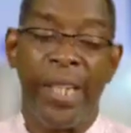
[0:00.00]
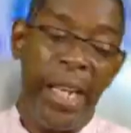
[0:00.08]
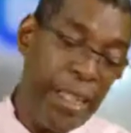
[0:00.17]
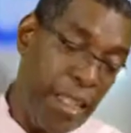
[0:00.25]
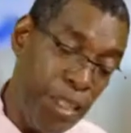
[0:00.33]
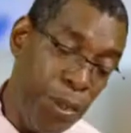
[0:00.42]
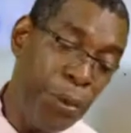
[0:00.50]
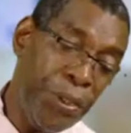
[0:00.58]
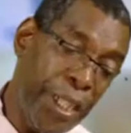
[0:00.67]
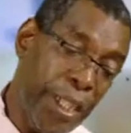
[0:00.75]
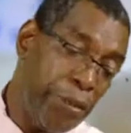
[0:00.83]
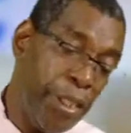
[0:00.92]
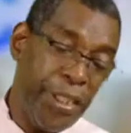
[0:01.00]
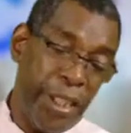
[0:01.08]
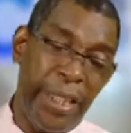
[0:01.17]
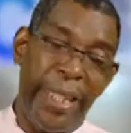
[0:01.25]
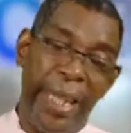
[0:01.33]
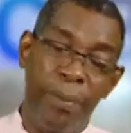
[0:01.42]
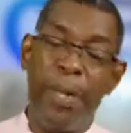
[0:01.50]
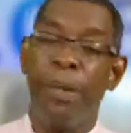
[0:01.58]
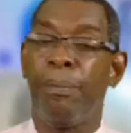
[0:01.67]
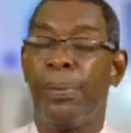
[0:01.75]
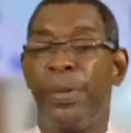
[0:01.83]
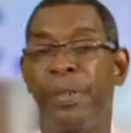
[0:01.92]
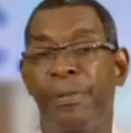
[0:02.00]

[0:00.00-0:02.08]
and a new generation came up